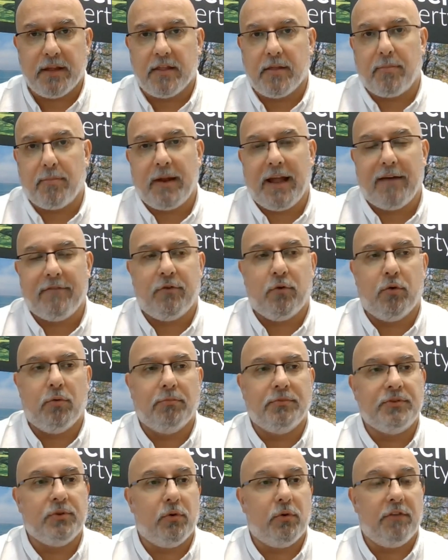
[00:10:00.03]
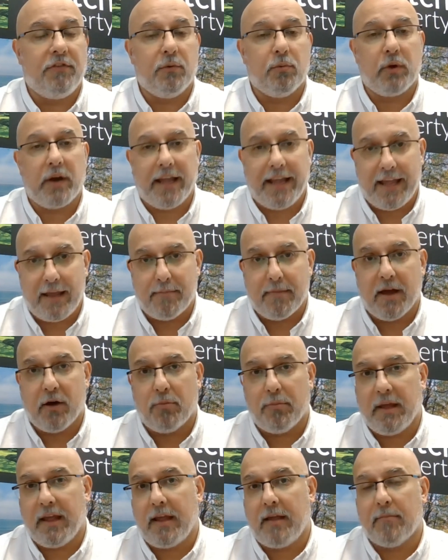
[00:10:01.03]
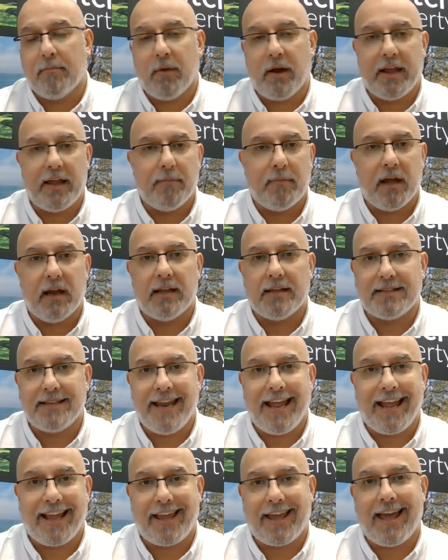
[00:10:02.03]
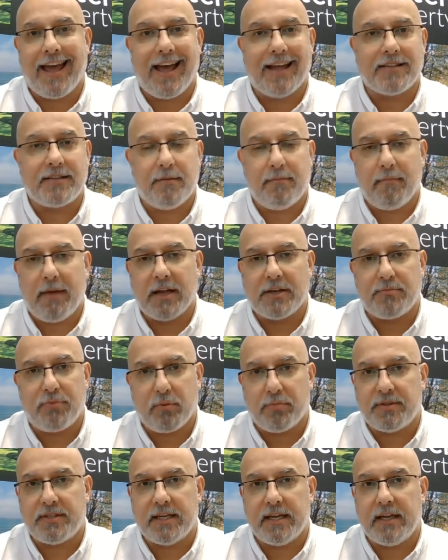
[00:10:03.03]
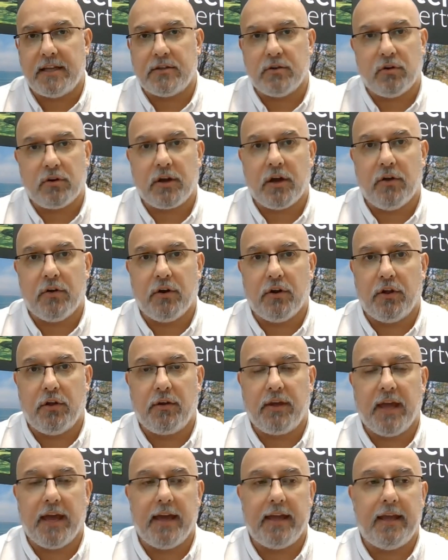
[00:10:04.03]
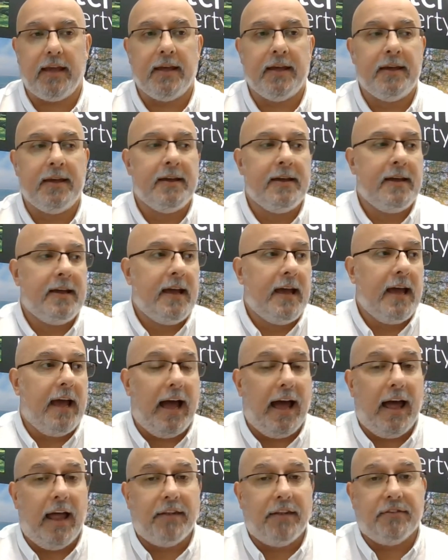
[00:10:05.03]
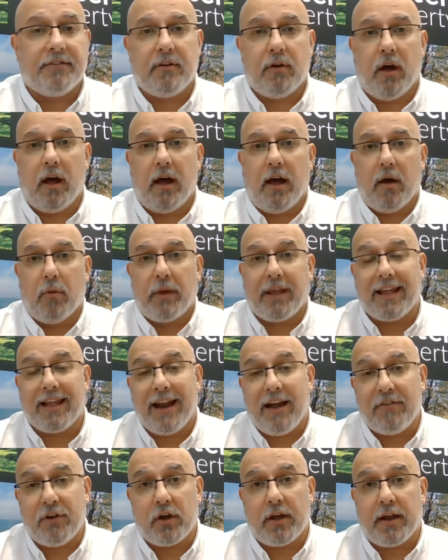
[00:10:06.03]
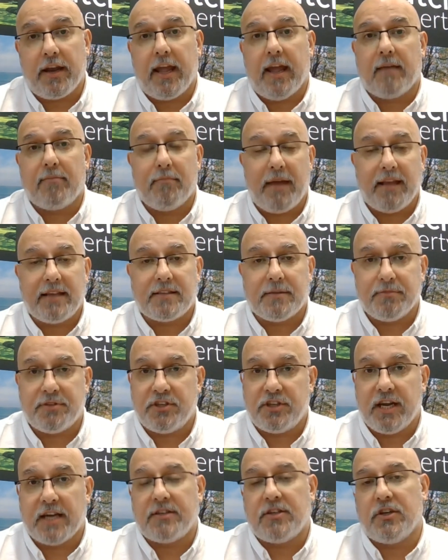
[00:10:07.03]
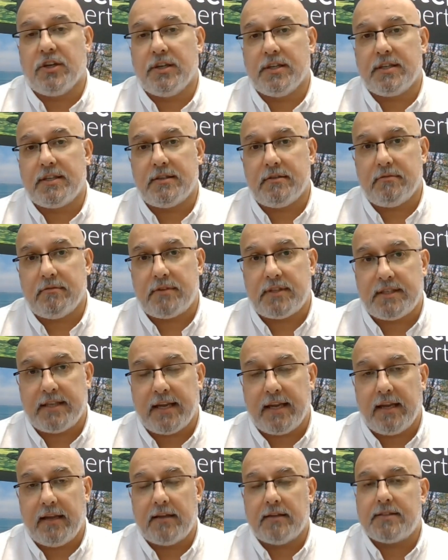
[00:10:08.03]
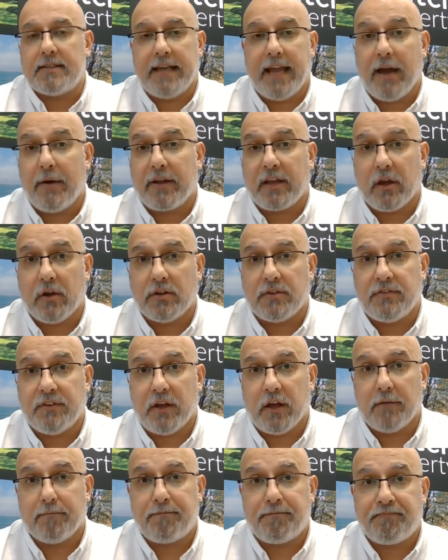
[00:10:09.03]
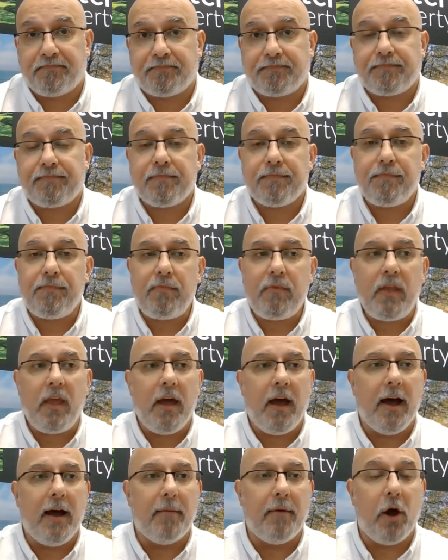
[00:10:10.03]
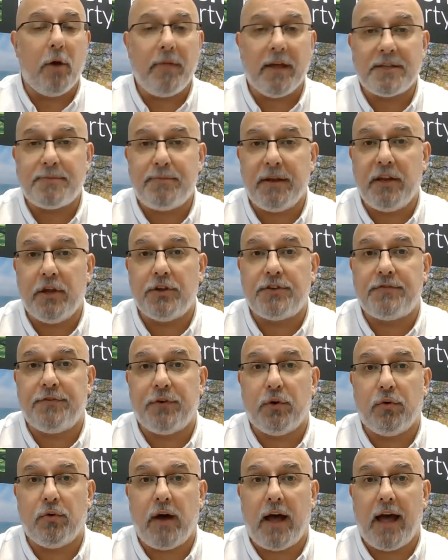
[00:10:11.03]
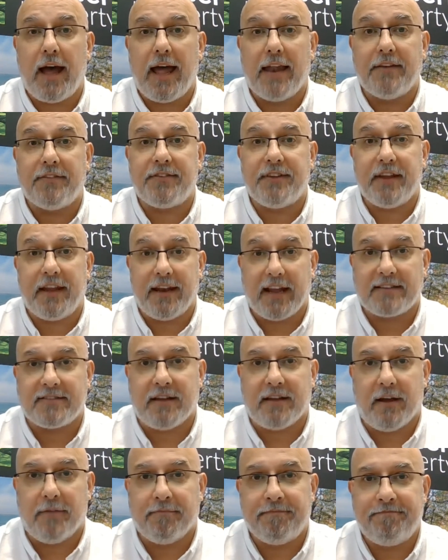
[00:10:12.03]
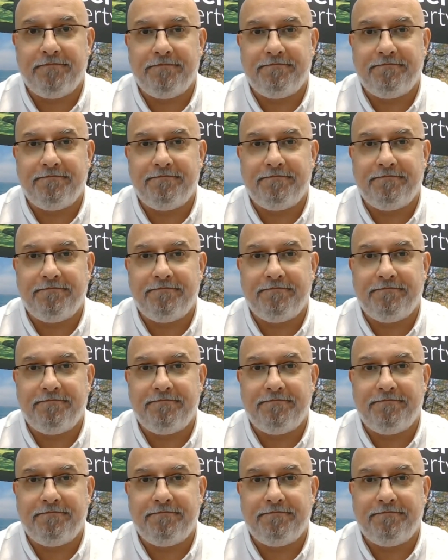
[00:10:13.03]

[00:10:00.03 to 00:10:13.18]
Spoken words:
other platforms. Or if you want to email me, my email is nick@matchproperty.co.uk. And we can have a look at it, make some suggestions, see how it goes for you. I hope that's been useful and see you next time.